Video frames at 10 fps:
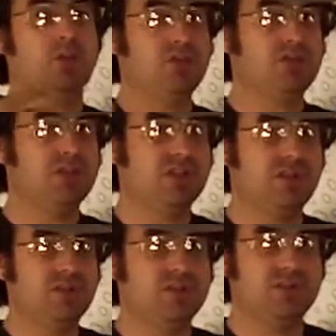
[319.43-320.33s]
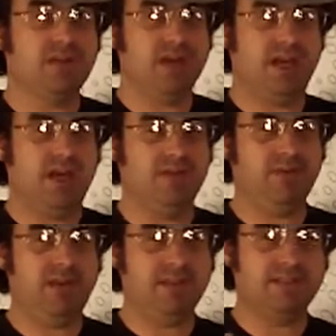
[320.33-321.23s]
what you're going to do is you're going to
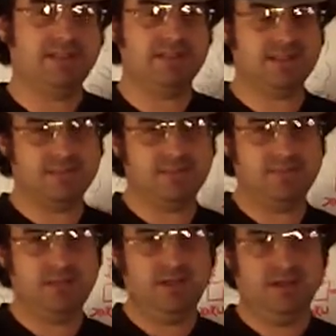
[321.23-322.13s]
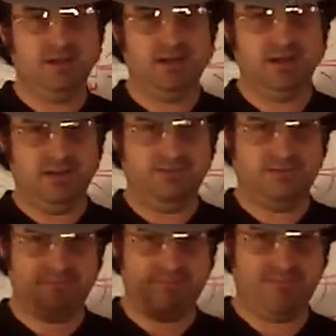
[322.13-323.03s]
have a system of
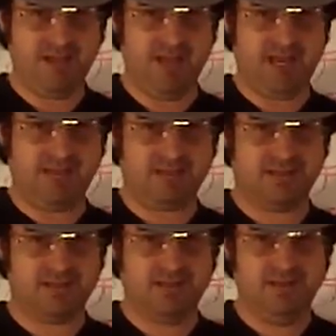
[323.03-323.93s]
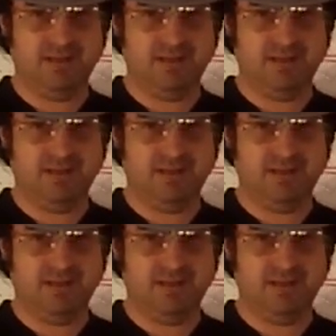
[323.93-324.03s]
mass